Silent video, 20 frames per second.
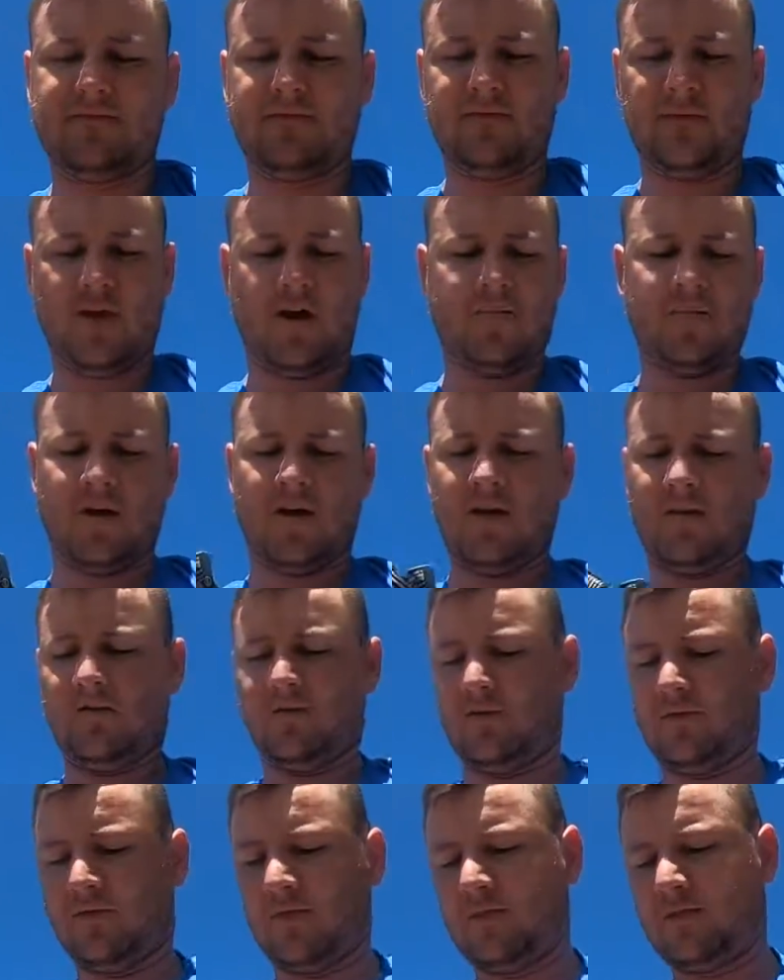Yamaha
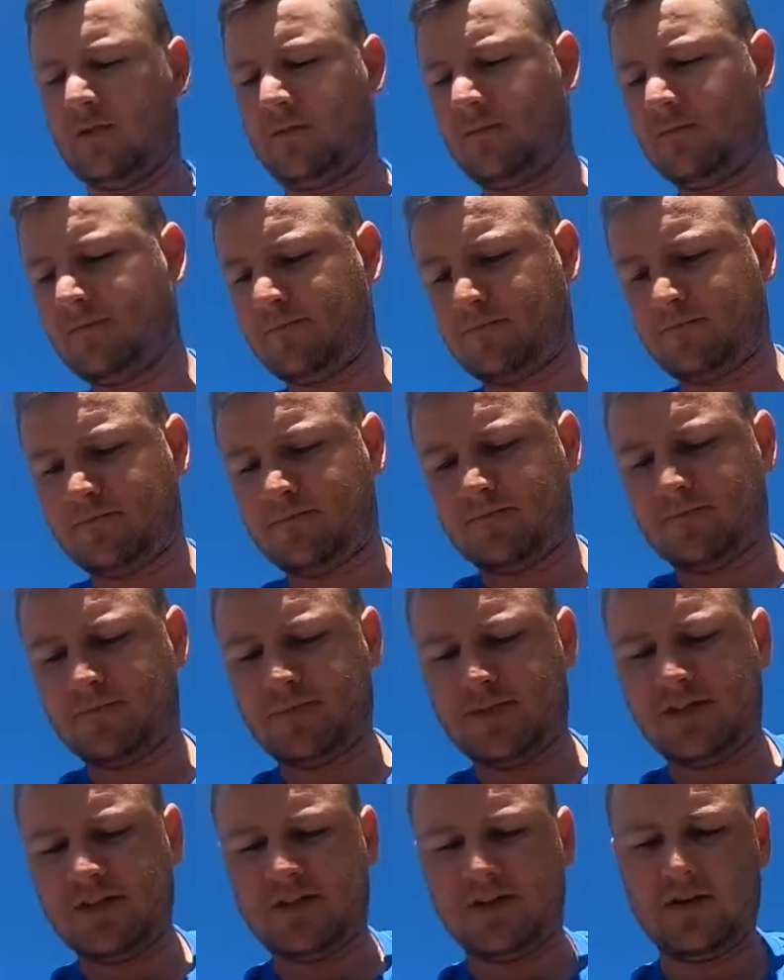little
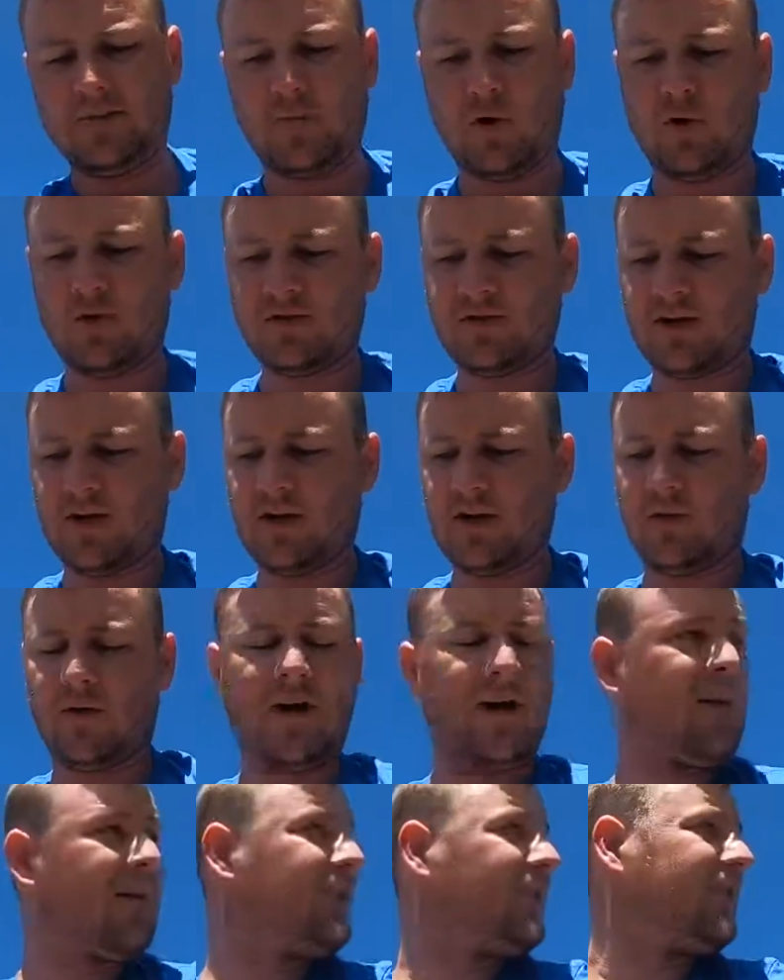50cc motorcycle. I
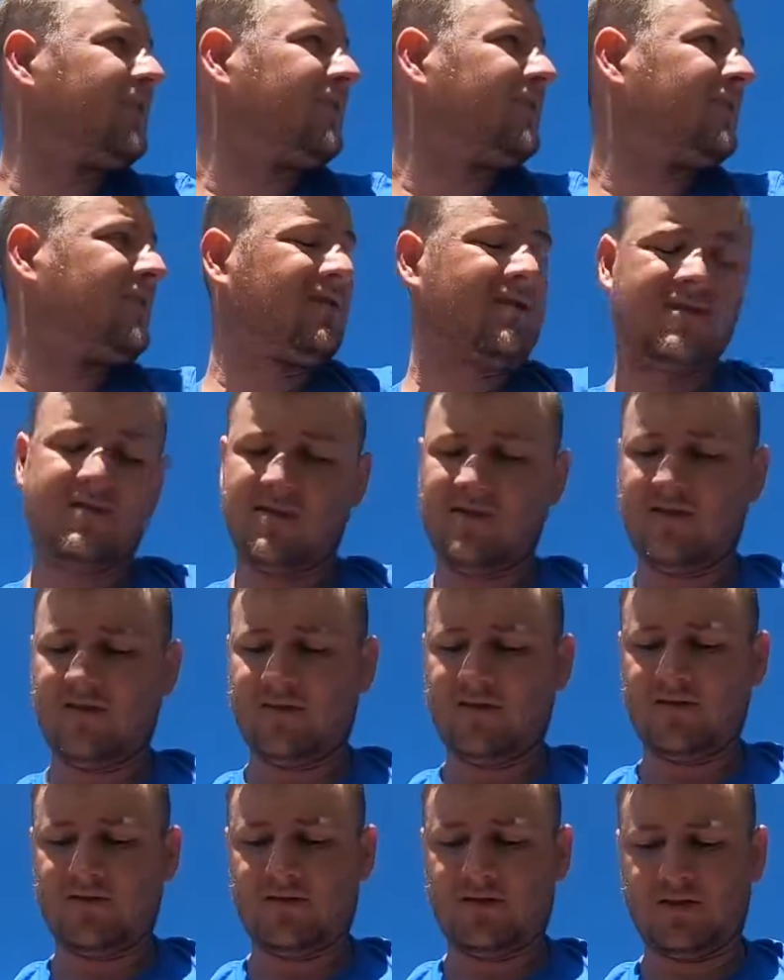have a
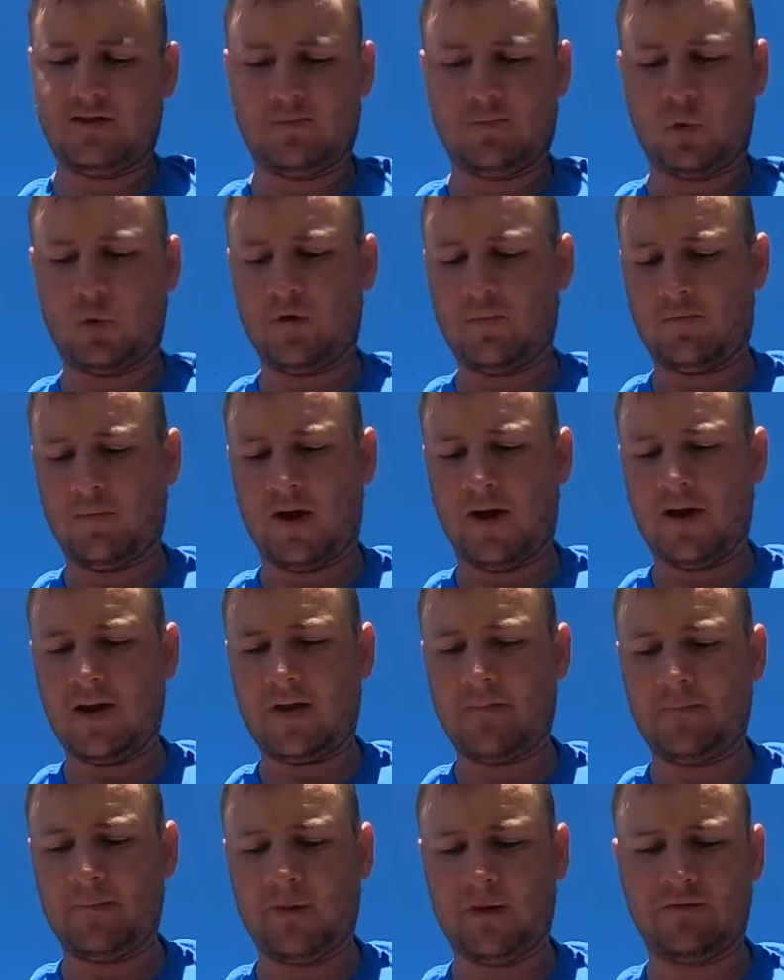sport bike.
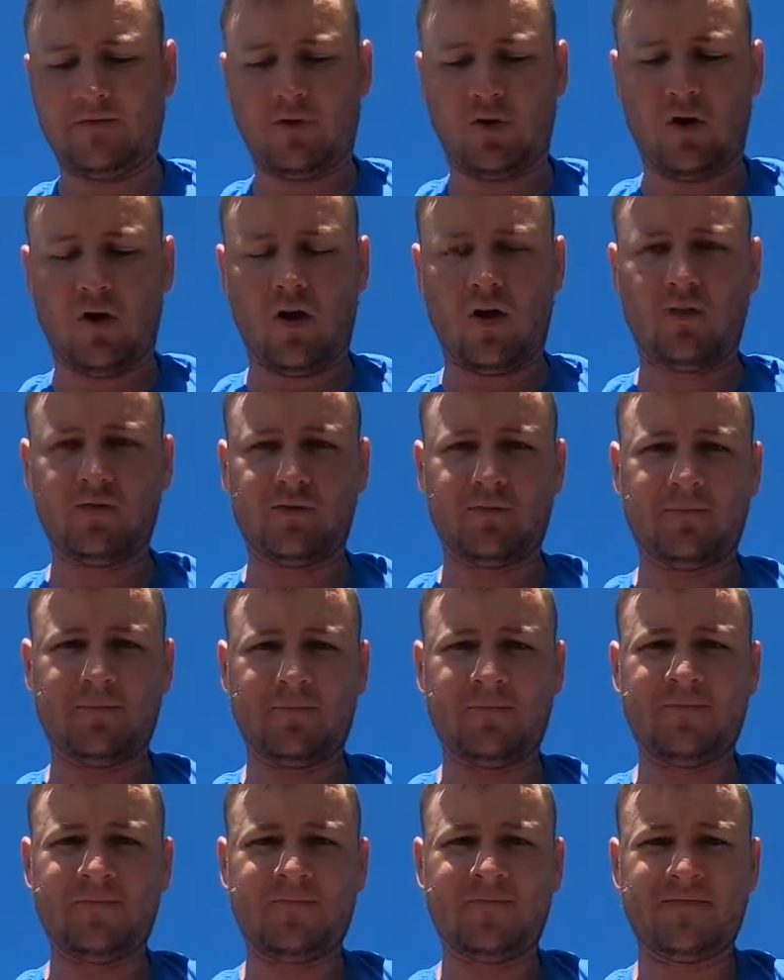For all of them,
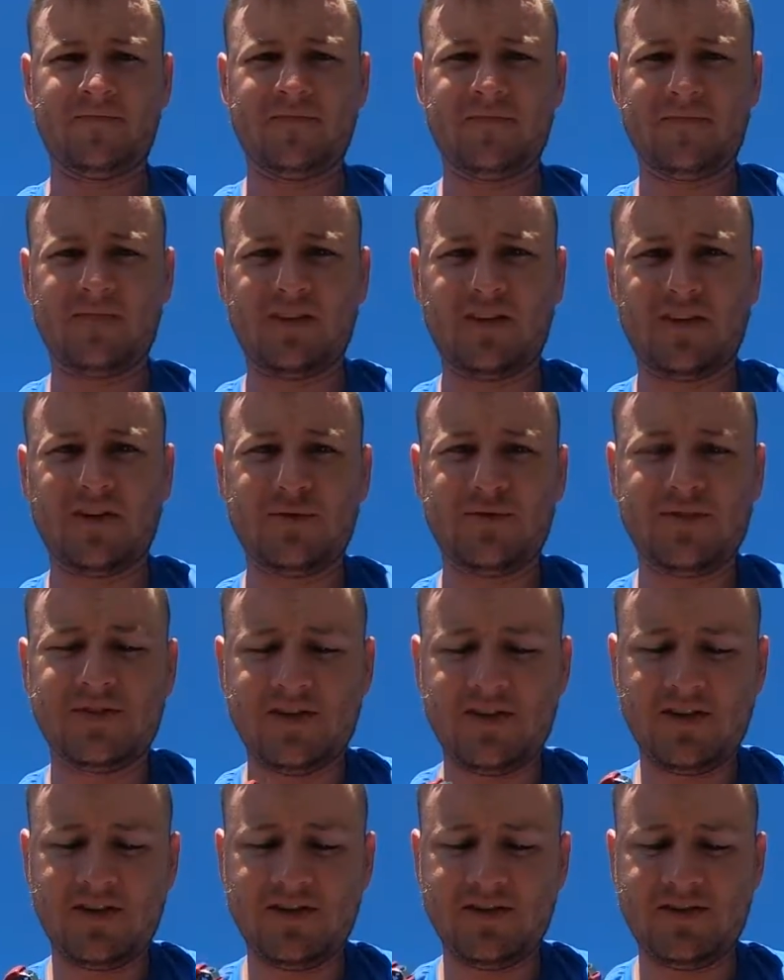I use
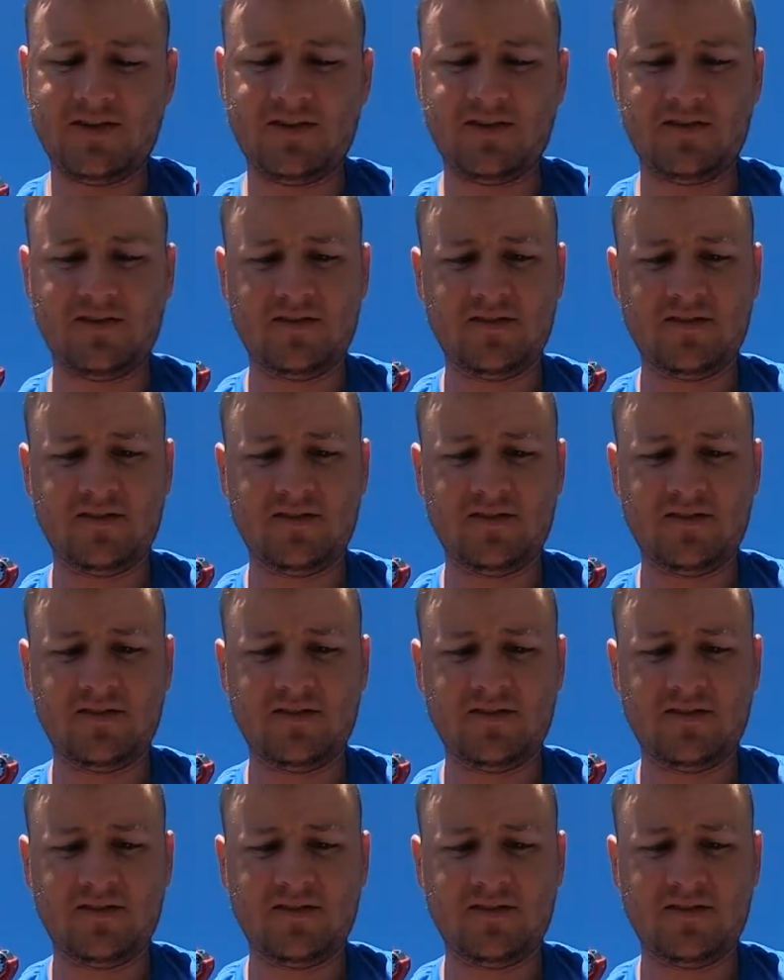these